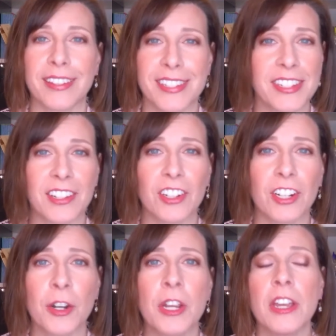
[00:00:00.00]

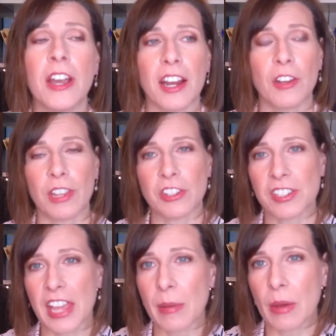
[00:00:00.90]
Concealer. I know they
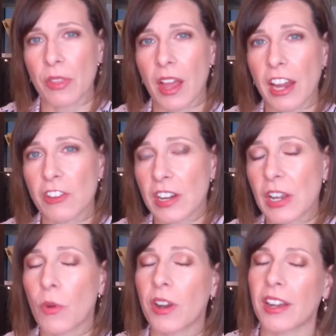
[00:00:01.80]
just came out with a
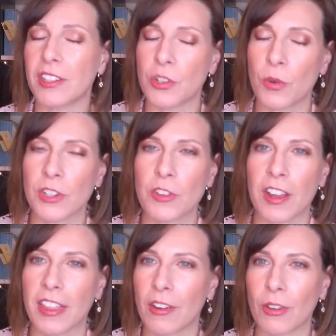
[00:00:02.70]
hydrating one. I do want to
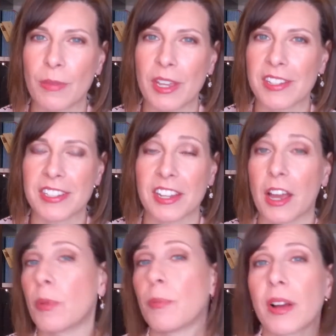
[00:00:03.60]
try that only because it's a
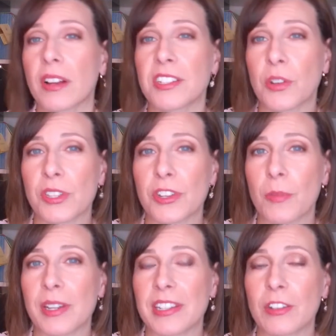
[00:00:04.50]
couple bucks, so it's no
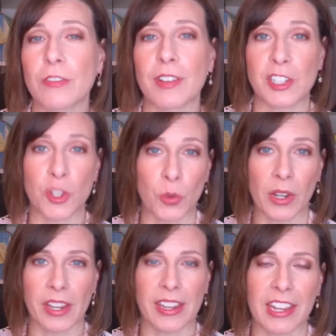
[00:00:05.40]
big deal if I don't
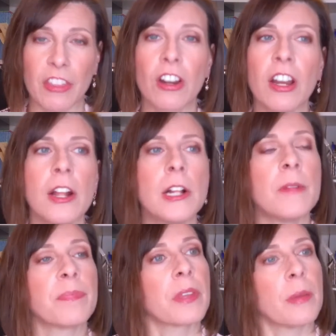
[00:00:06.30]
like it either.
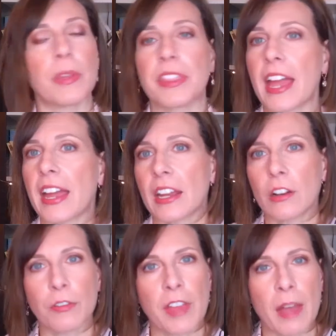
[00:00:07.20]
But that
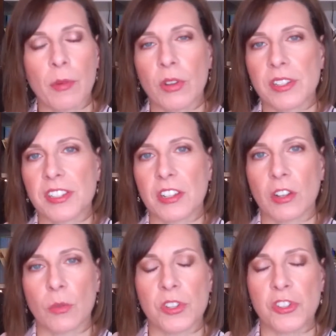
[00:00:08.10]
e.l.f. Camo Concealer was